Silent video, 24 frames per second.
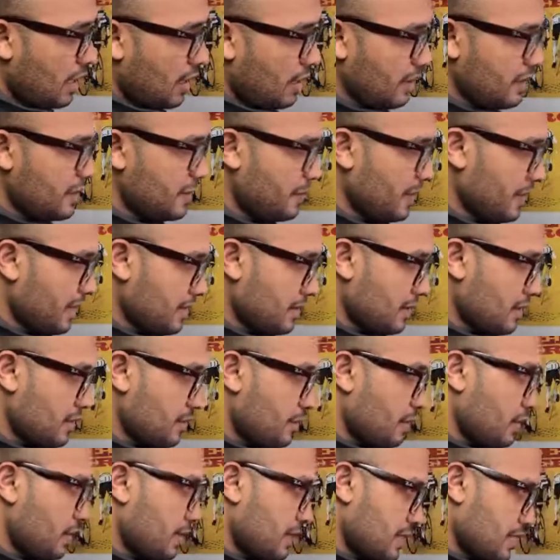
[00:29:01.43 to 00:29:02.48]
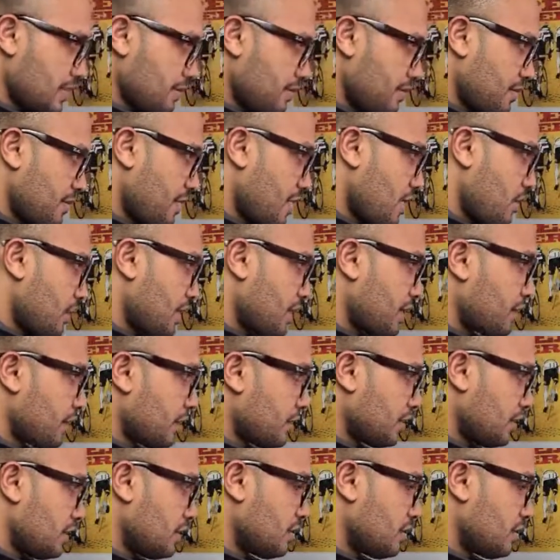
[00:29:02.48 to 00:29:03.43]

Let's pick a simple example that we could